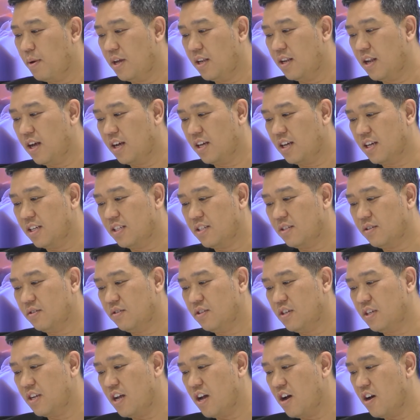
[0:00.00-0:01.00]
I guess
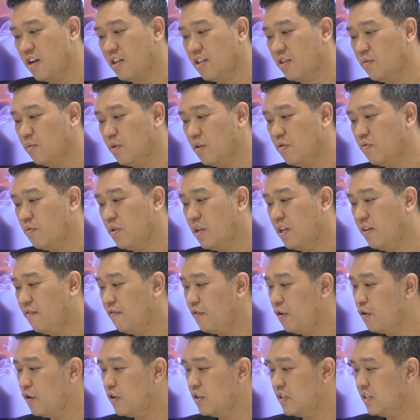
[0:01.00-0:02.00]
tonight we're really
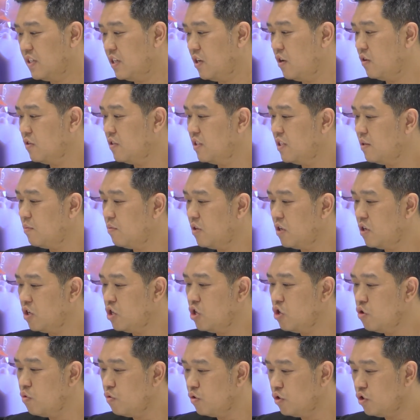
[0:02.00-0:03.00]
focusing on some of the
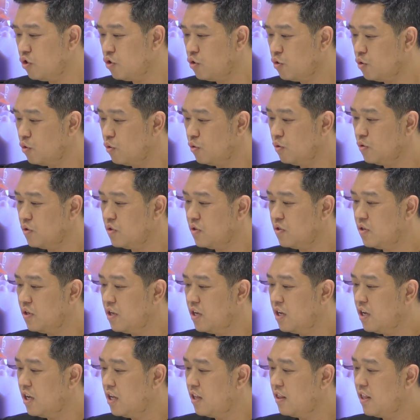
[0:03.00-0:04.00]
newer tools
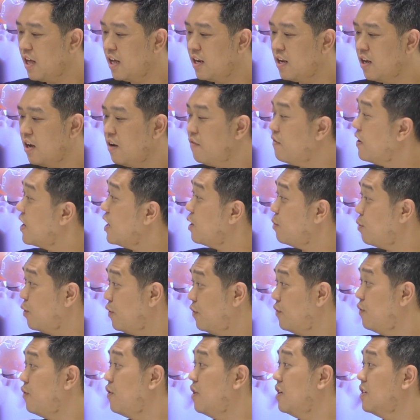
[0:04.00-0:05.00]
that are available
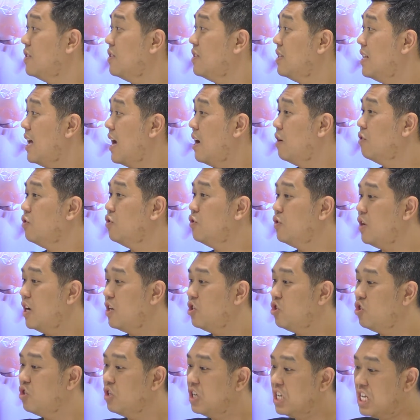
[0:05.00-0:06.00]
for us now to
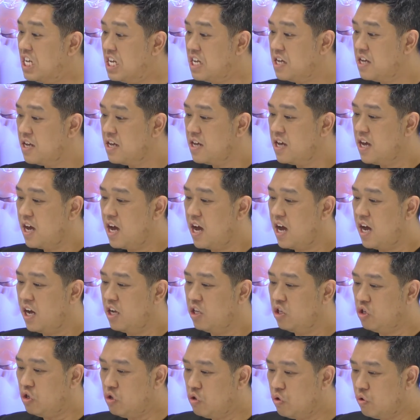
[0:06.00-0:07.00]
actually
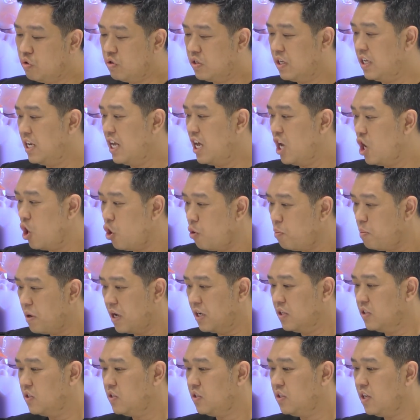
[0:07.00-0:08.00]
use and help
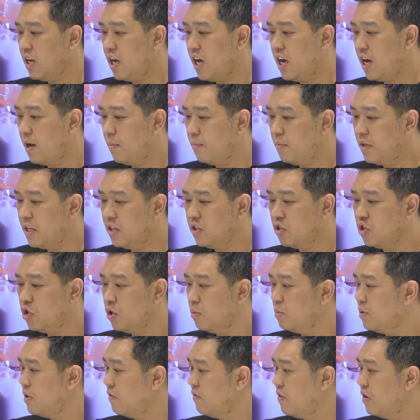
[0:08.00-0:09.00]
us in
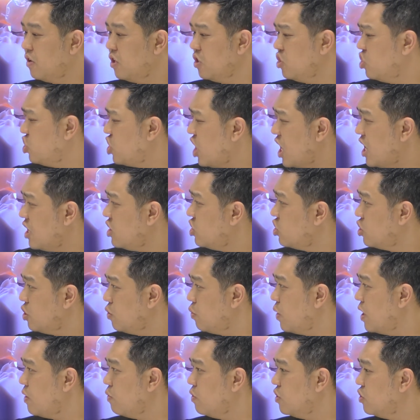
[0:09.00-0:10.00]
terms of and change the
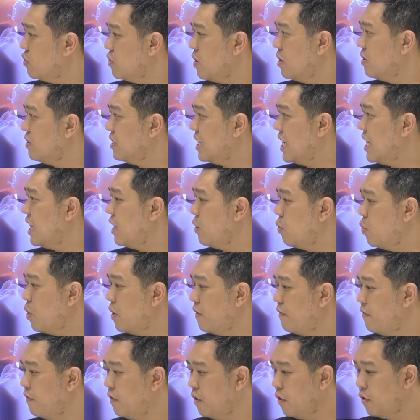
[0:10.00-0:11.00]
way we do our daily
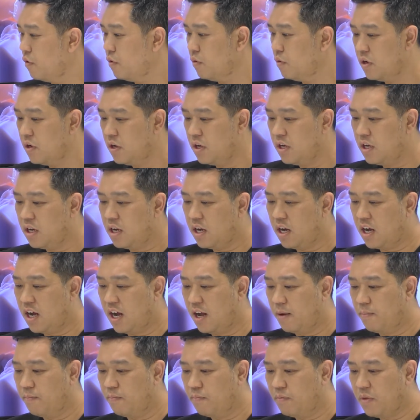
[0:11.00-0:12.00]
workflow.
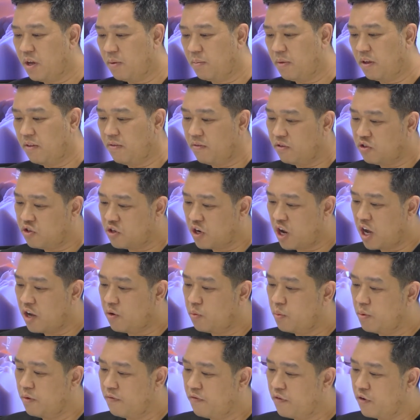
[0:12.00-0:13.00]
I mean, tonight
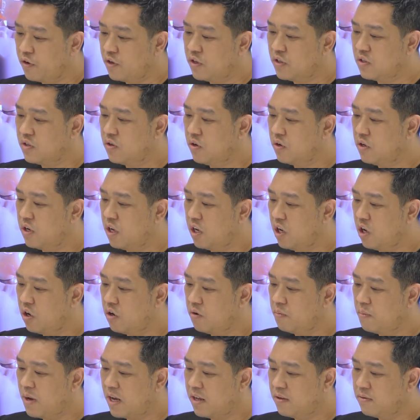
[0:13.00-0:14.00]
we focus on a lot
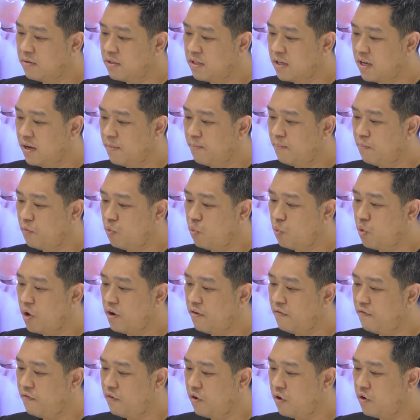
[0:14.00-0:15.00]
about
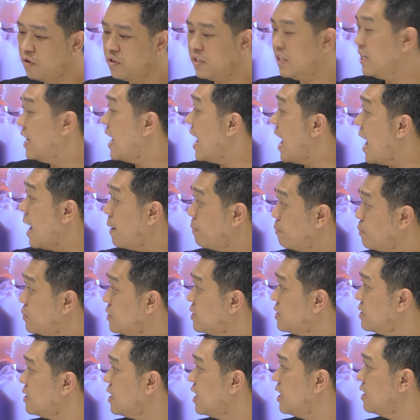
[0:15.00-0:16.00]
workflows and
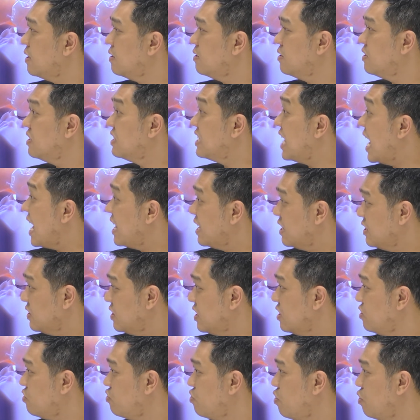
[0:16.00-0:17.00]
apps and scanners,
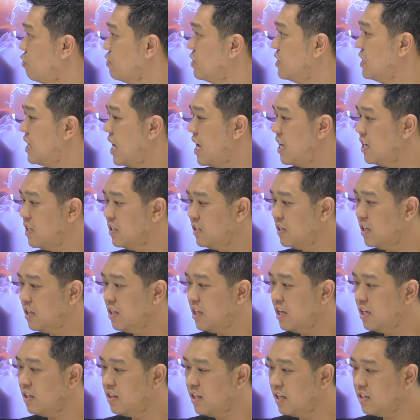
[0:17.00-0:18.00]
intraoral scanners. I
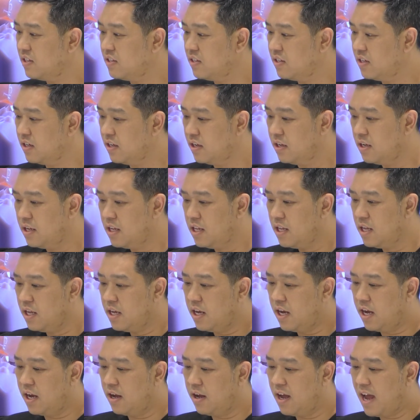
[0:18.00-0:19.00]
think that's
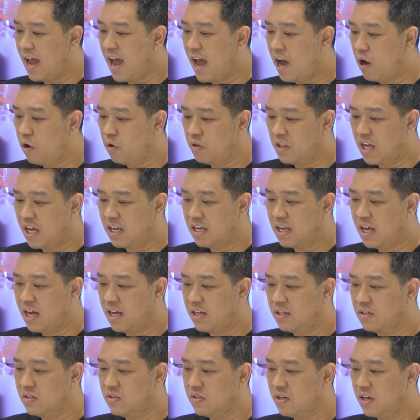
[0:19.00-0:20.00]
how that
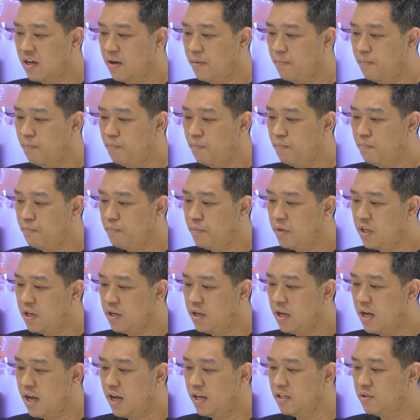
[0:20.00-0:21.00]

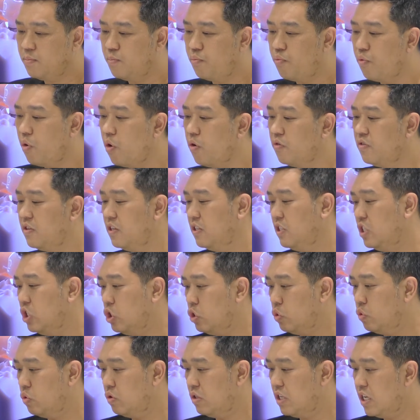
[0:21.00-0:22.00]
has brought the
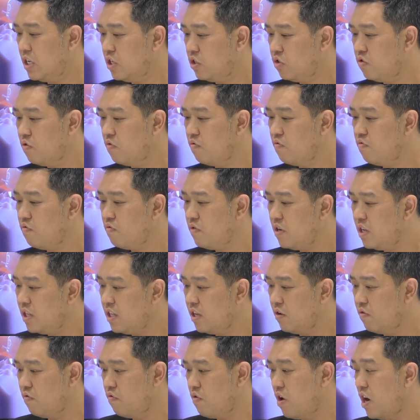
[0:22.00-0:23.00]
digital dentistry
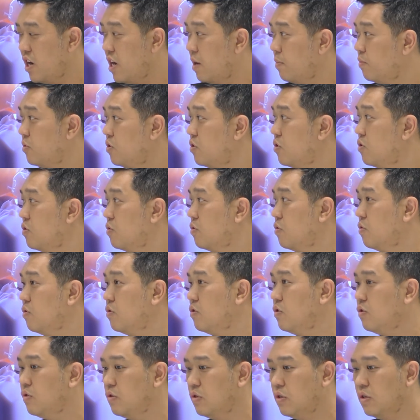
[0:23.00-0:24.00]
really right up to
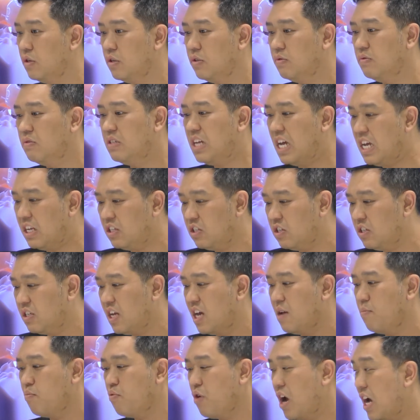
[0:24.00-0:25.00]
the
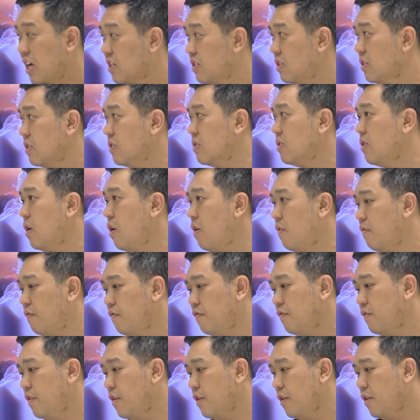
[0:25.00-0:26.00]
day-to-day practice
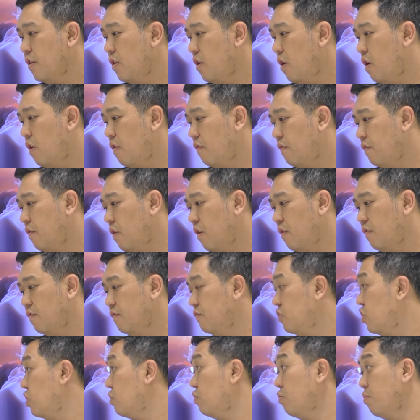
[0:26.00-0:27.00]
of
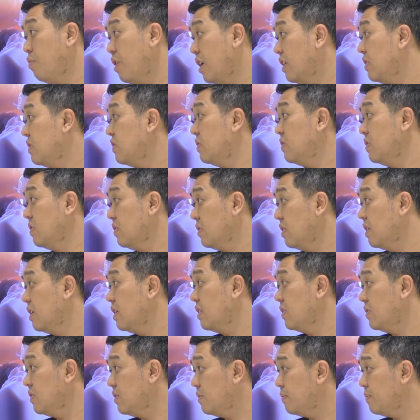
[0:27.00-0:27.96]
general practices, I guess.